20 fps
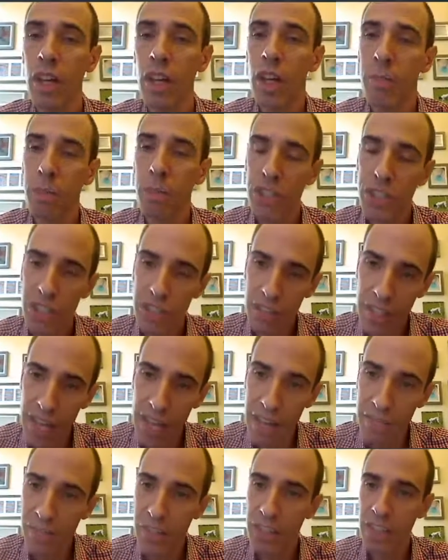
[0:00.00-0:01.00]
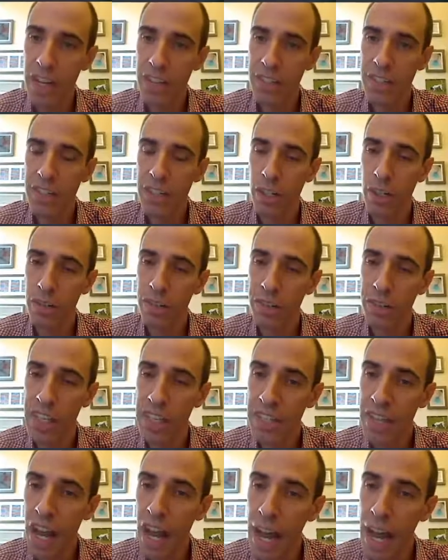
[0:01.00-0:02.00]
But just to emphasize here,
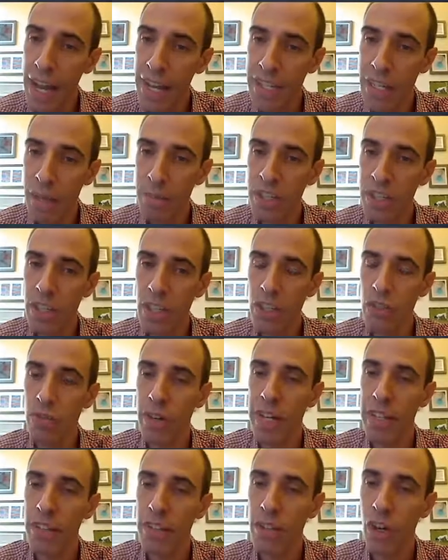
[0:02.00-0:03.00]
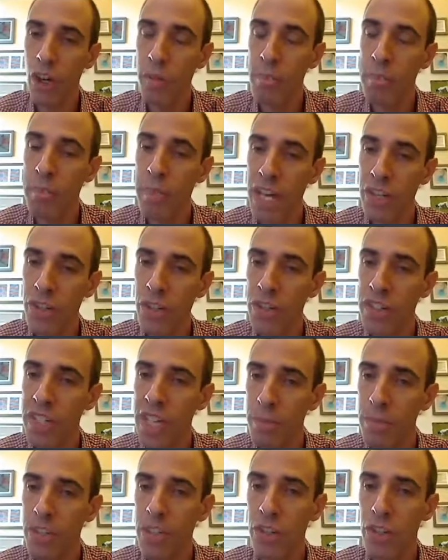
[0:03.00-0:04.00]
these high deposition rates are measured
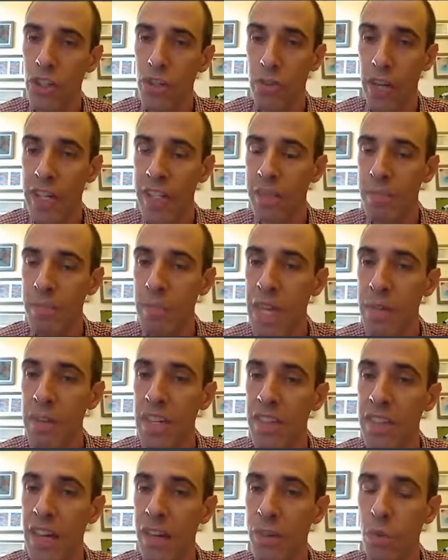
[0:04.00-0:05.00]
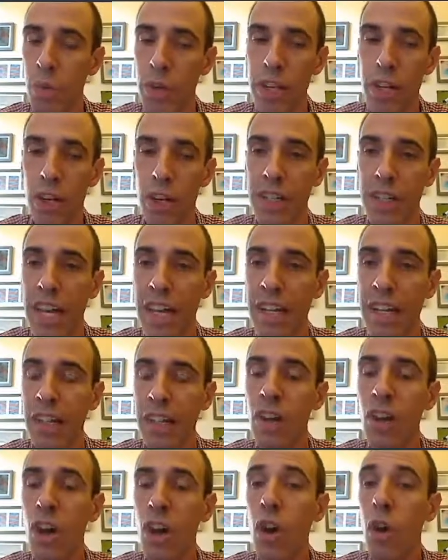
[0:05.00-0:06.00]
deposition rates maybe that we are
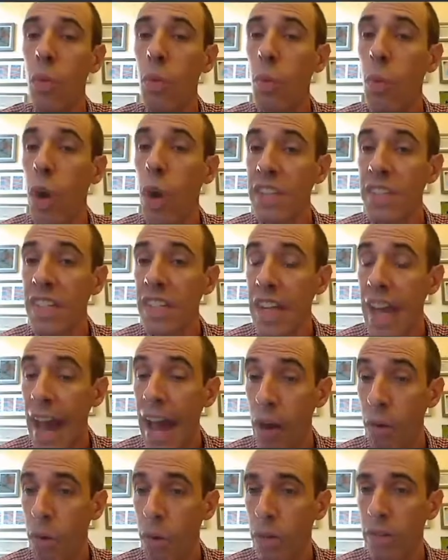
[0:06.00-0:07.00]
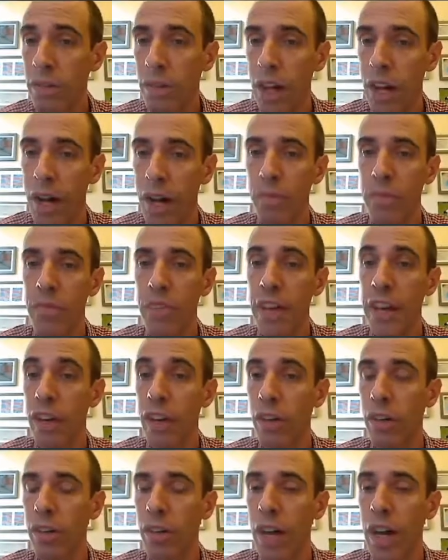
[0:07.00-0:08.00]
getting once an hour.
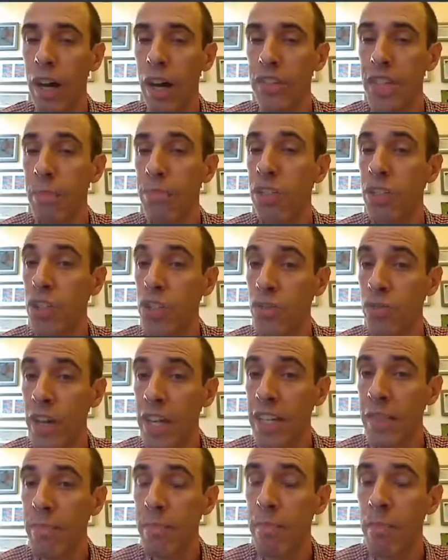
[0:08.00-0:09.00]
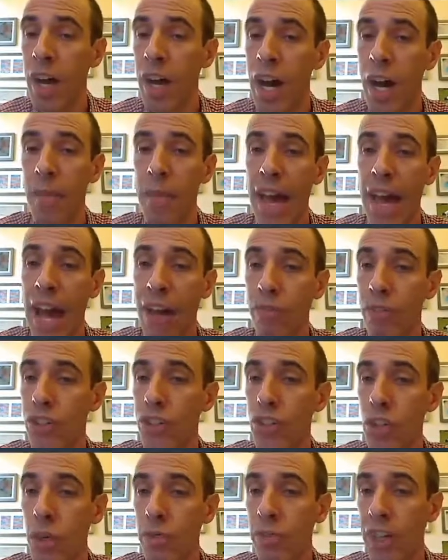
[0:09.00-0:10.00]
They're deposition rates
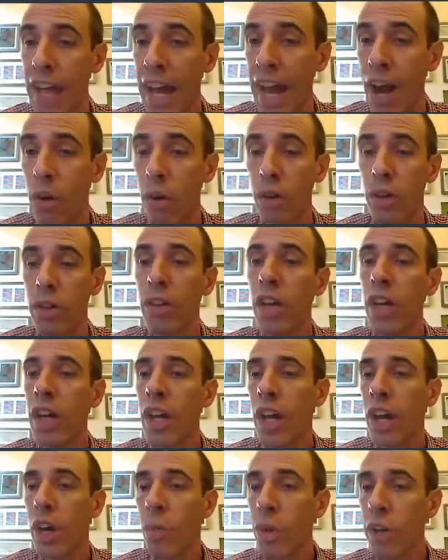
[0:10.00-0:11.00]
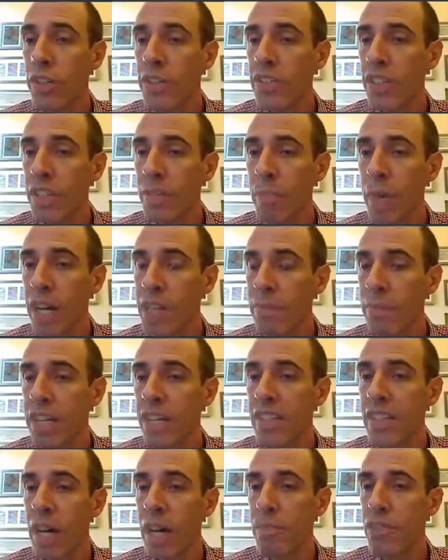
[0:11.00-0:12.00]
averaged over an hour, whereas this might be
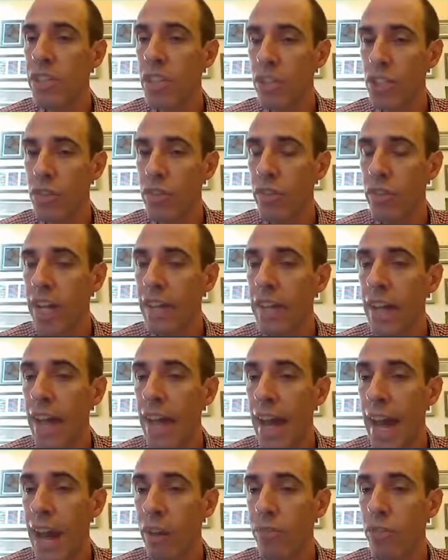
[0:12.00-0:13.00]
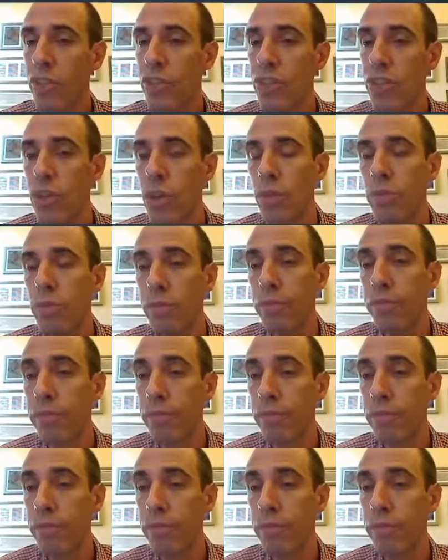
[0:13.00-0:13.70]
a deposition rate averaged over